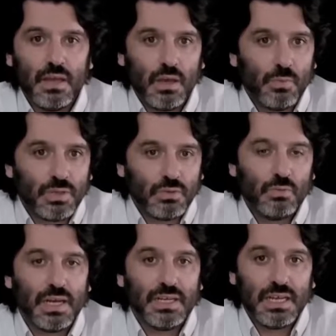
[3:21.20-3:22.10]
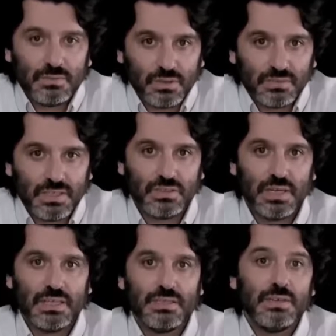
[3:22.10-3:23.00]
With the right level of
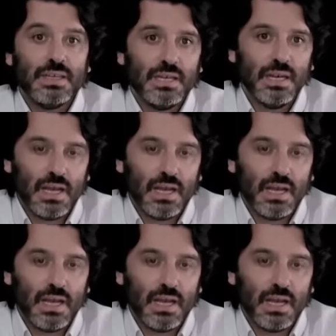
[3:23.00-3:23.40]
interactivity,